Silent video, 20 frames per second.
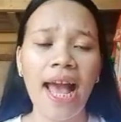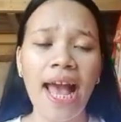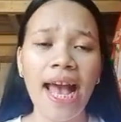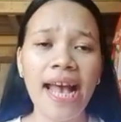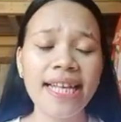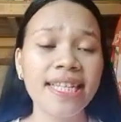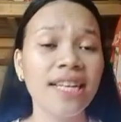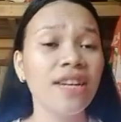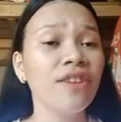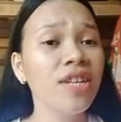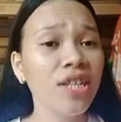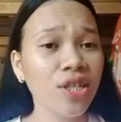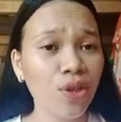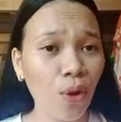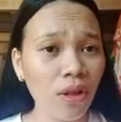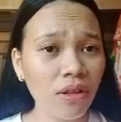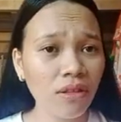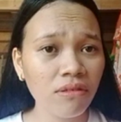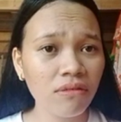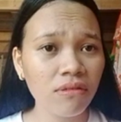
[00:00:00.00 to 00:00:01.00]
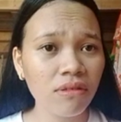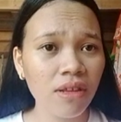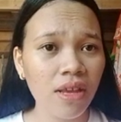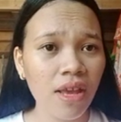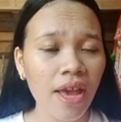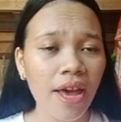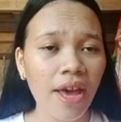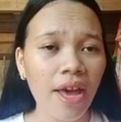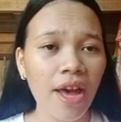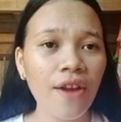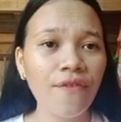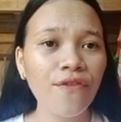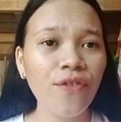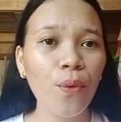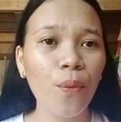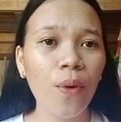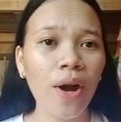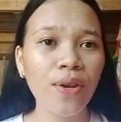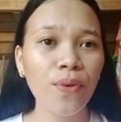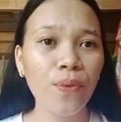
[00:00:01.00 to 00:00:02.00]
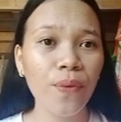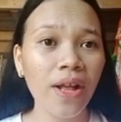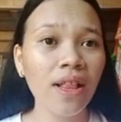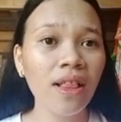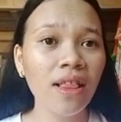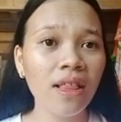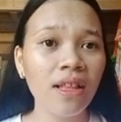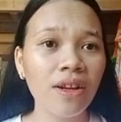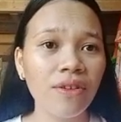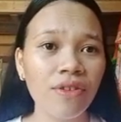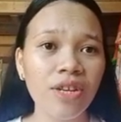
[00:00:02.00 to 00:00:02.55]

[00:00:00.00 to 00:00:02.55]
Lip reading: As a result, everyone will